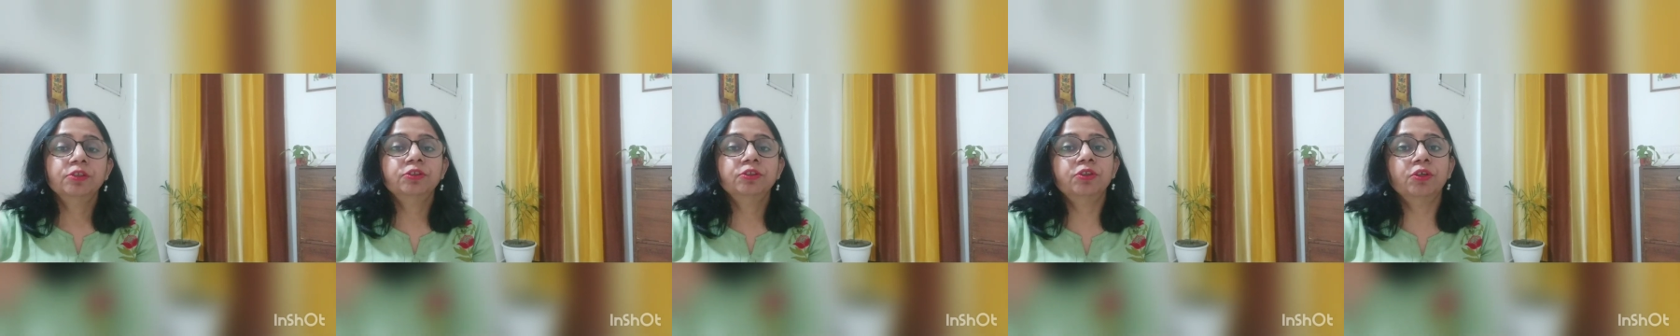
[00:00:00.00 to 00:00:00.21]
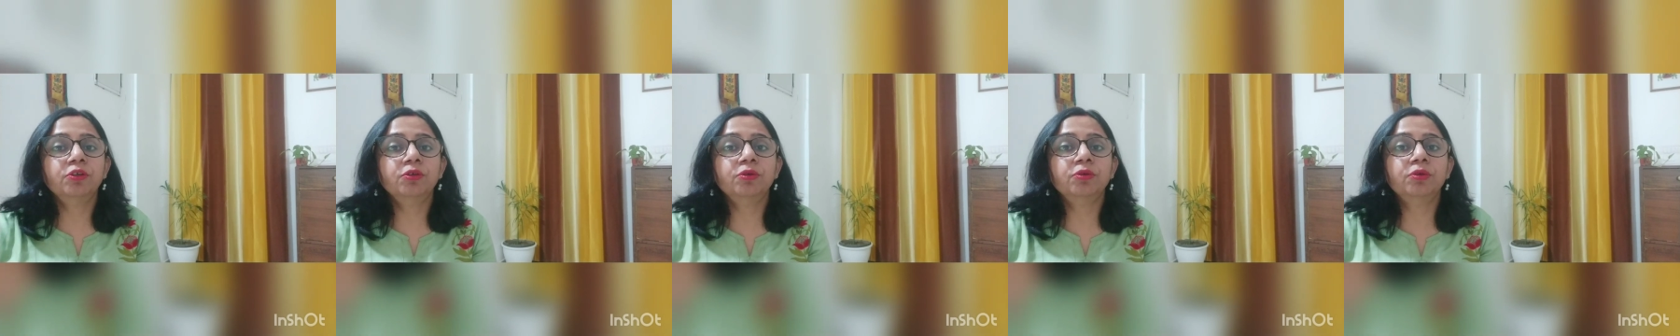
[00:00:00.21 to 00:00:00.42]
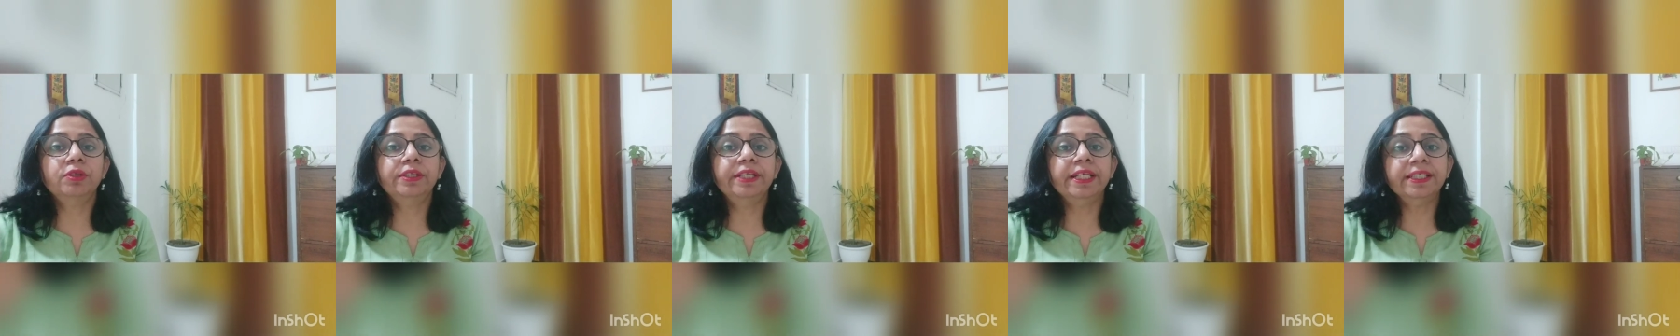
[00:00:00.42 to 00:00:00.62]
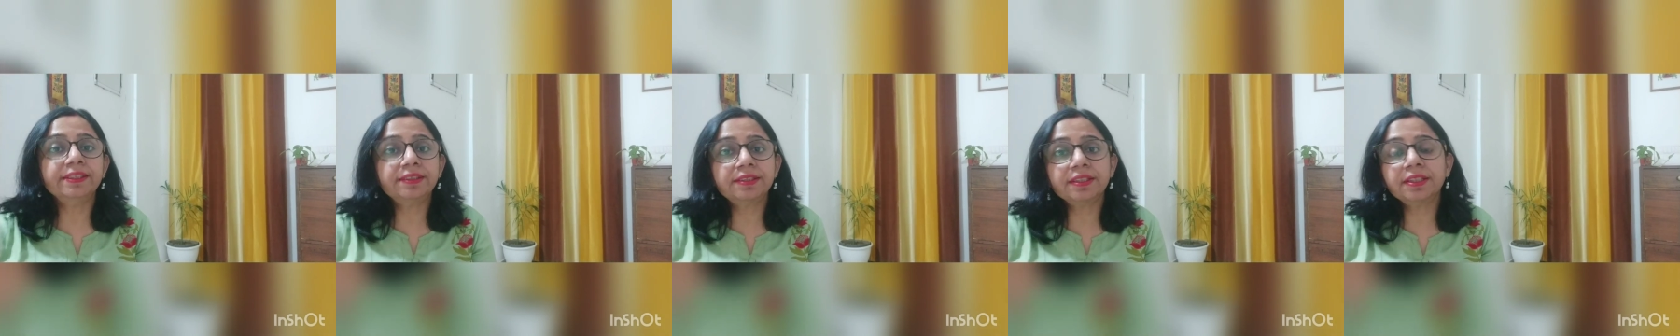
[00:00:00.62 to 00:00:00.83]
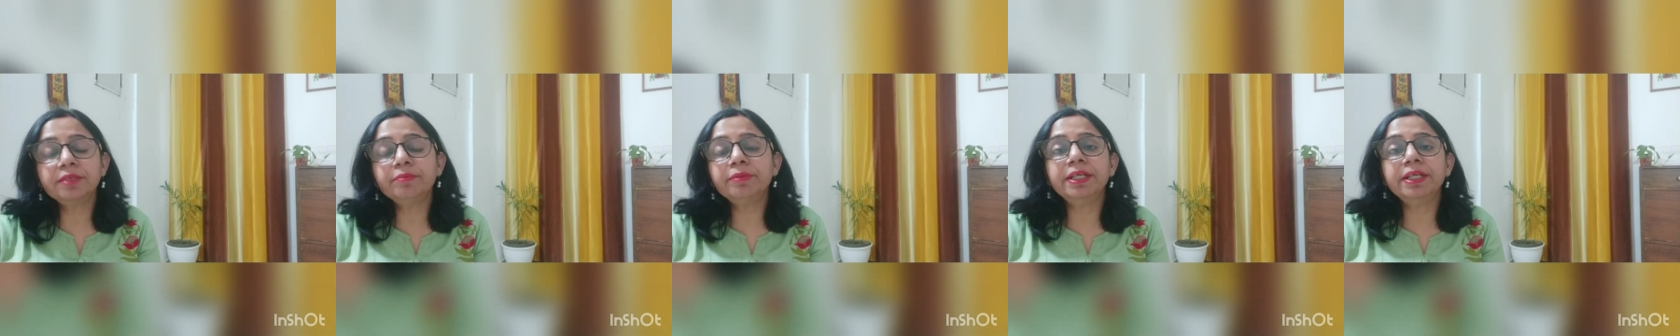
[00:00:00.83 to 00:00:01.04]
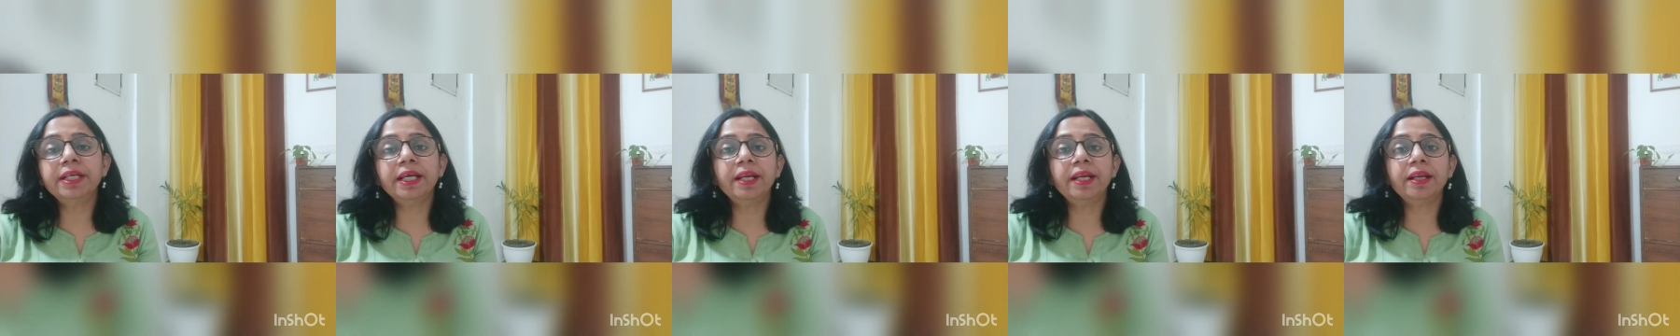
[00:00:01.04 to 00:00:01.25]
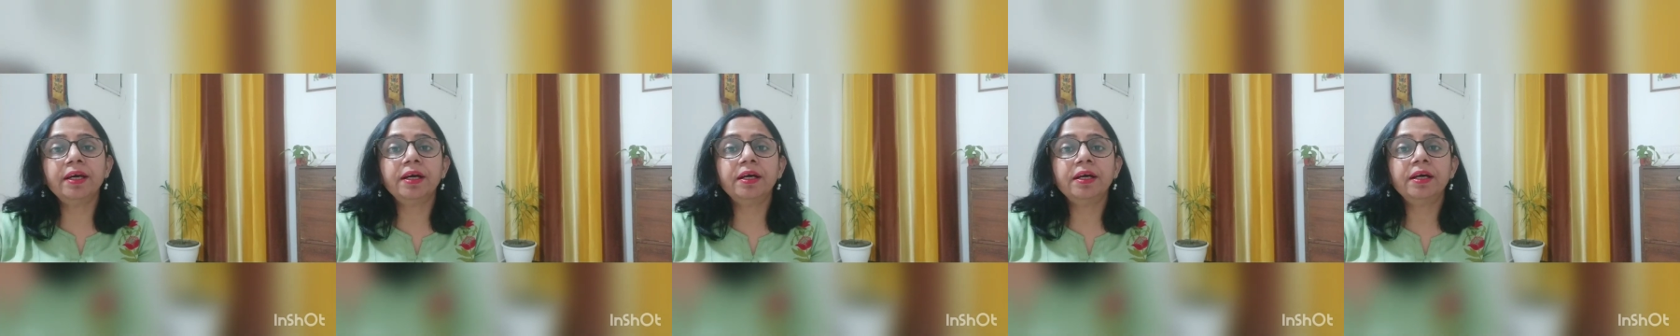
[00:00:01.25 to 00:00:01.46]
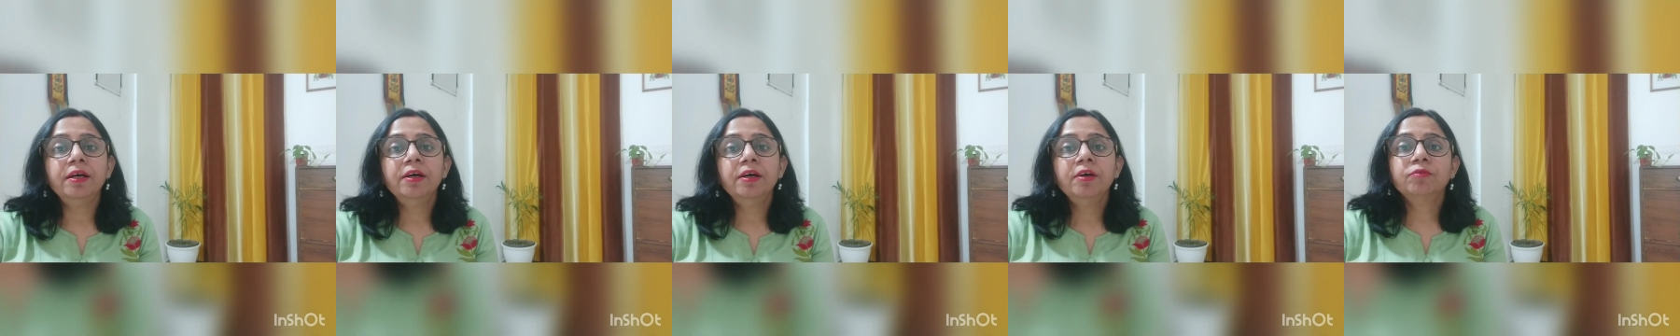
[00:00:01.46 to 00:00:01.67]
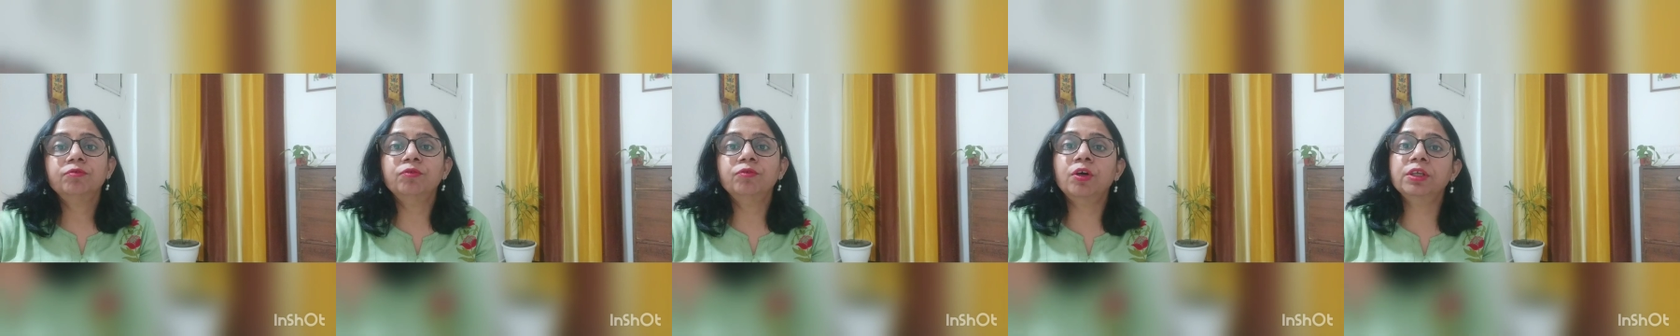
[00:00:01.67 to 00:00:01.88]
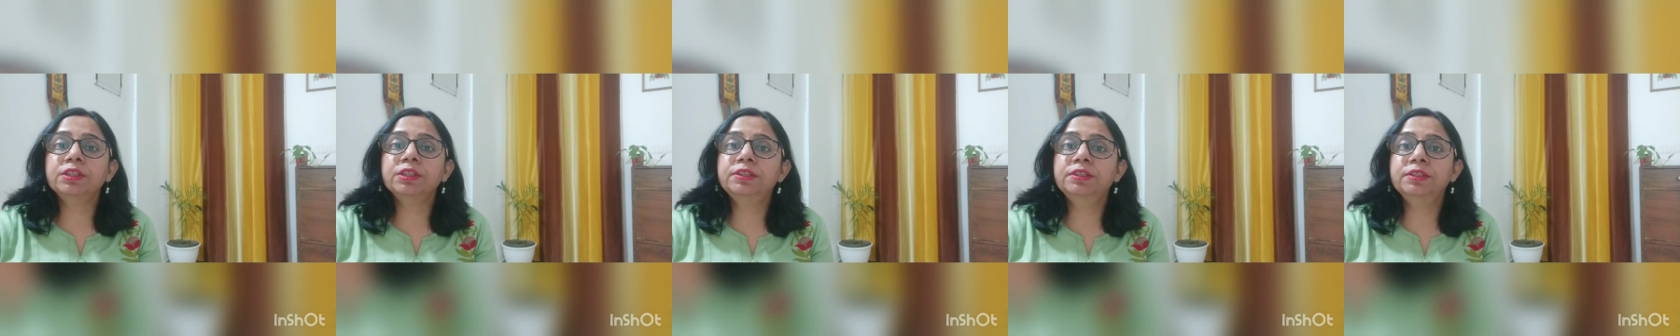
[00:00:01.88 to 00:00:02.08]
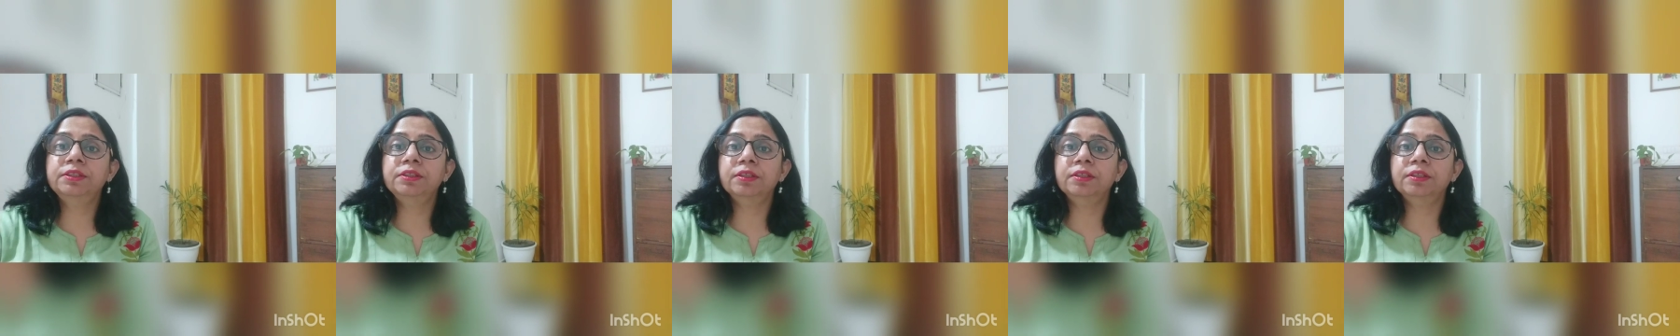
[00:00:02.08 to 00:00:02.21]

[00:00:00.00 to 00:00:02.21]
So Nelson Mandela was